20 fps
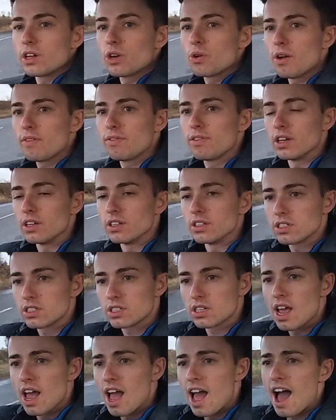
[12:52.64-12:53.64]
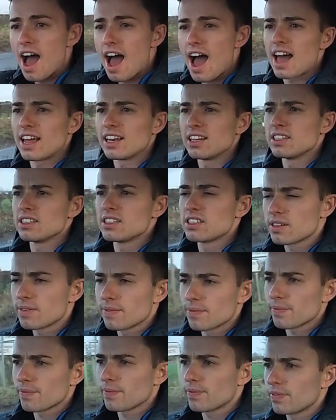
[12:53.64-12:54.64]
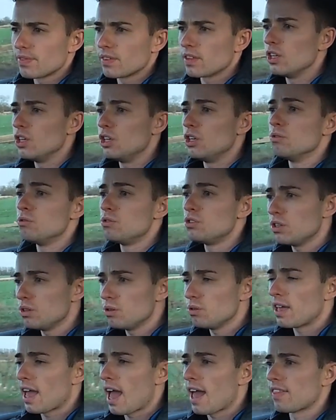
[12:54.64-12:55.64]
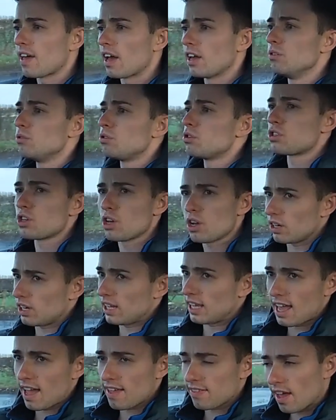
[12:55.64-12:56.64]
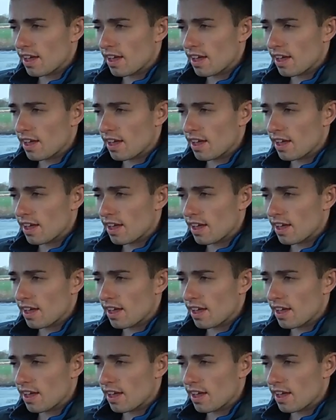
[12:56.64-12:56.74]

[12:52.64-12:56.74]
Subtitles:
equivalent. And you do get that, you certainly get